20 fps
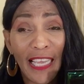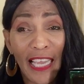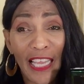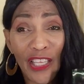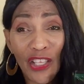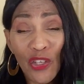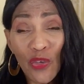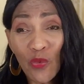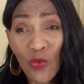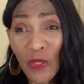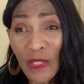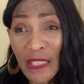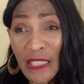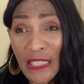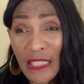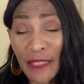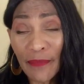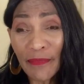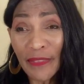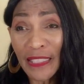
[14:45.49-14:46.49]
and you want
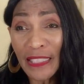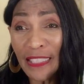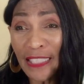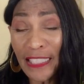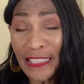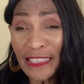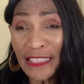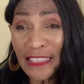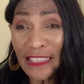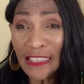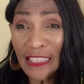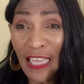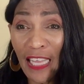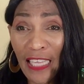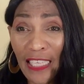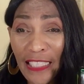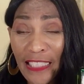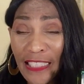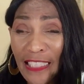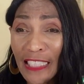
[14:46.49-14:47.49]
something that's
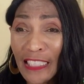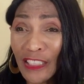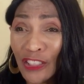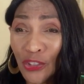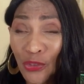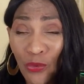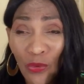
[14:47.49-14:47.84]
solid and